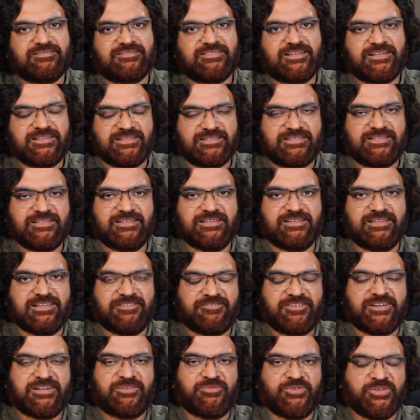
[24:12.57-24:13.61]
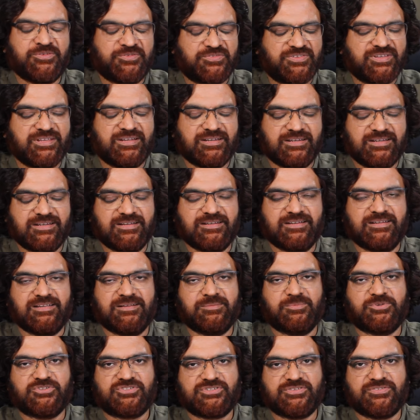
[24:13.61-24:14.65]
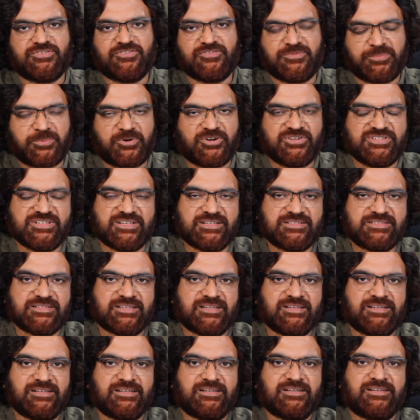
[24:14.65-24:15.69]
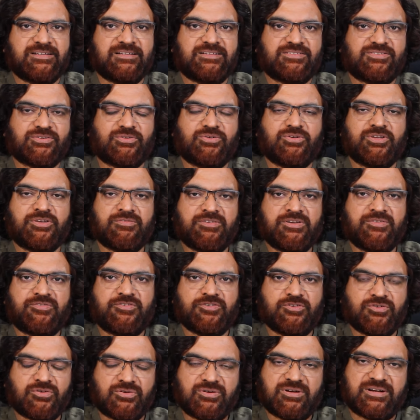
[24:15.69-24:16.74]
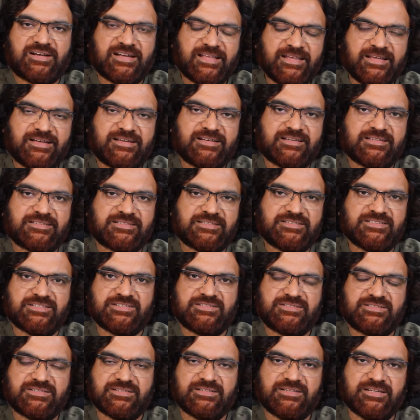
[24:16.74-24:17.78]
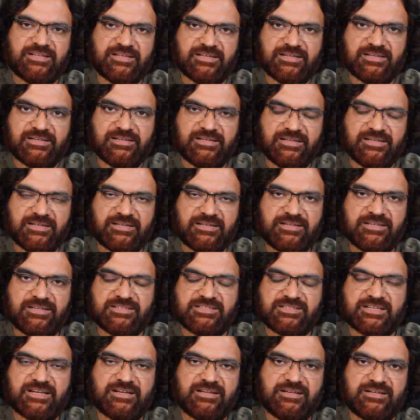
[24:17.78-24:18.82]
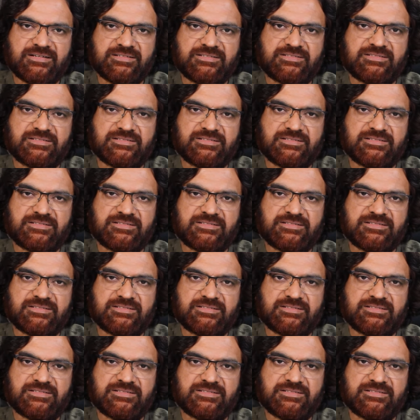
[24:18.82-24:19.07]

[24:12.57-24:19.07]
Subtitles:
That is the effect we've seen in most of our projects. So even if you don't like a suggestion designer